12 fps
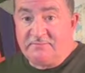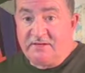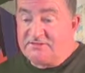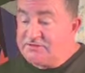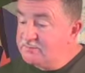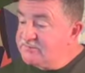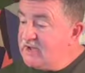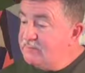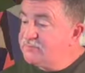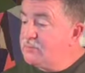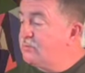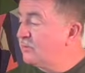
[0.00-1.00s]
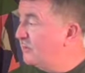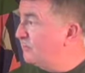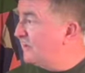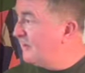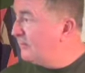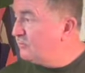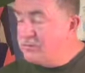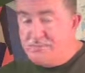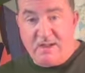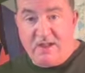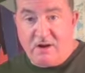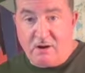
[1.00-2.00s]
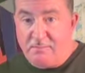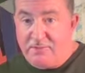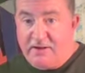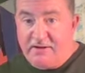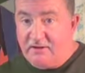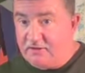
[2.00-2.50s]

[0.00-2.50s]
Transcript: And sometimes we want to play it, and we may hear our buddy